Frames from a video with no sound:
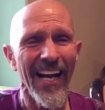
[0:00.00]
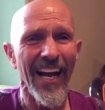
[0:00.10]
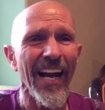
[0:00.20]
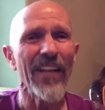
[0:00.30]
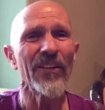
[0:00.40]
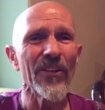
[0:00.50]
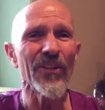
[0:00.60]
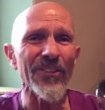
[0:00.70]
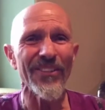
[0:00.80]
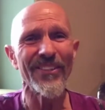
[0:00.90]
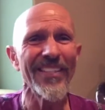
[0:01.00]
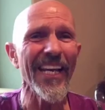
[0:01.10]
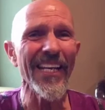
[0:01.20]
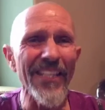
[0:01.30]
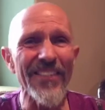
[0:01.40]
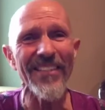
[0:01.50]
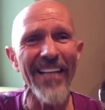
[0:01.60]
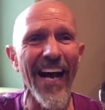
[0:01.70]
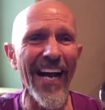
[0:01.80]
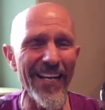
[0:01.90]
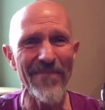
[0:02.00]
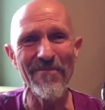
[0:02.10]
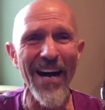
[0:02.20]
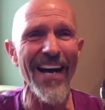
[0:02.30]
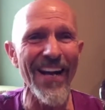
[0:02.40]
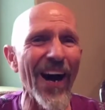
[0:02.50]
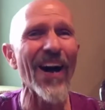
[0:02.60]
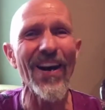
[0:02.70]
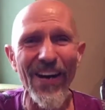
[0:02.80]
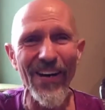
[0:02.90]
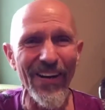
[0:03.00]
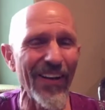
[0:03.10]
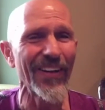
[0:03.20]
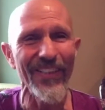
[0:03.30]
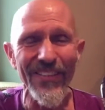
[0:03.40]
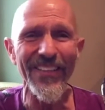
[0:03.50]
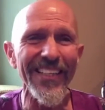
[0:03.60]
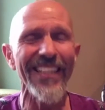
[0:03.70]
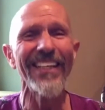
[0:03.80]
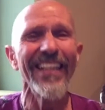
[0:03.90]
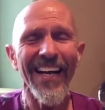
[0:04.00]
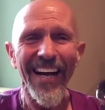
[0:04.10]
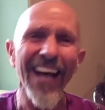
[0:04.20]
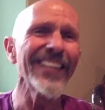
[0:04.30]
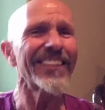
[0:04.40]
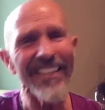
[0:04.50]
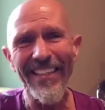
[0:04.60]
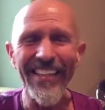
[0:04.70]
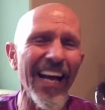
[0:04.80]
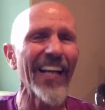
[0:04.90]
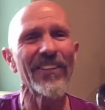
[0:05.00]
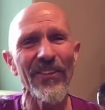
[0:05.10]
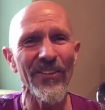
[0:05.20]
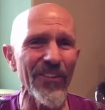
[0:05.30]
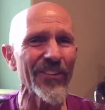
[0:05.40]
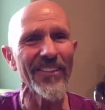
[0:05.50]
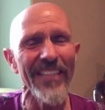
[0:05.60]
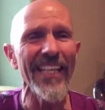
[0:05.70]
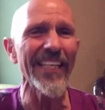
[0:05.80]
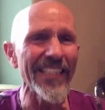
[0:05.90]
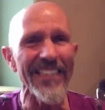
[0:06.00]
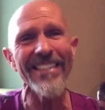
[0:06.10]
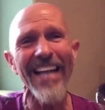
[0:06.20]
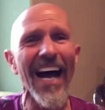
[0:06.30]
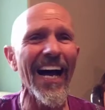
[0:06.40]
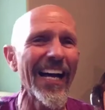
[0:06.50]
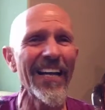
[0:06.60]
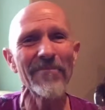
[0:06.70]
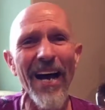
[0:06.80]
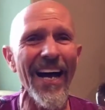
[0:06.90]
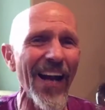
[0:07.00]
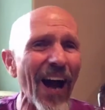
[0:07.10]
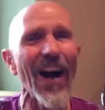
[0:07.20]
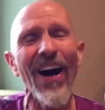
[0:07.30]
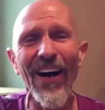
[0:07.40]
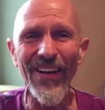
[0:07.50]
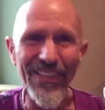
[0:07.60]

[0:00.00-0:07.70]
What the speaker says: I looked inside my heart. Until I looked inside my heart.